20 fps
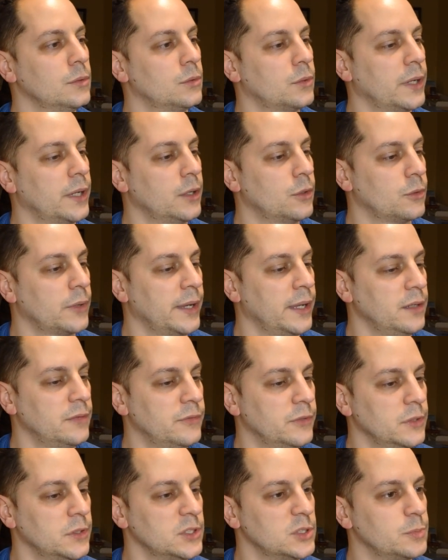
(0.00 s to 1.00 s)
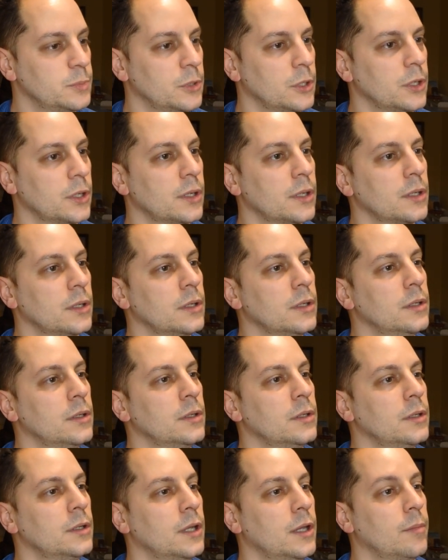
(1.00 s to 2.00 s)
grade for this book,
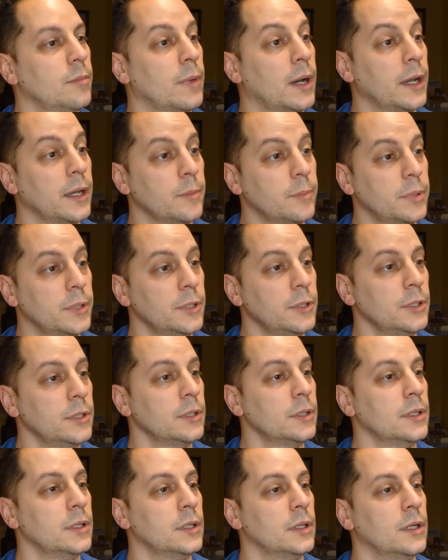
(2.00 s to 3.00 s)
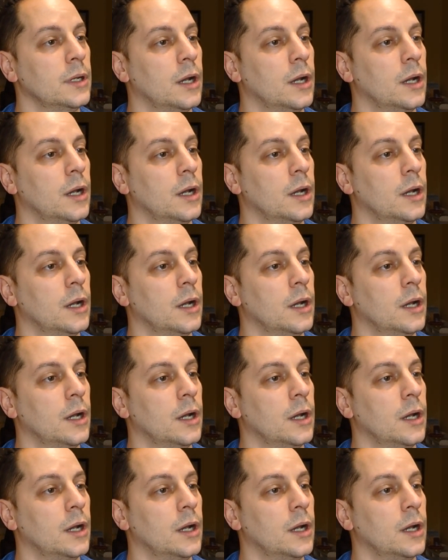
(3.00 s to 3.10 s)
in my opinion.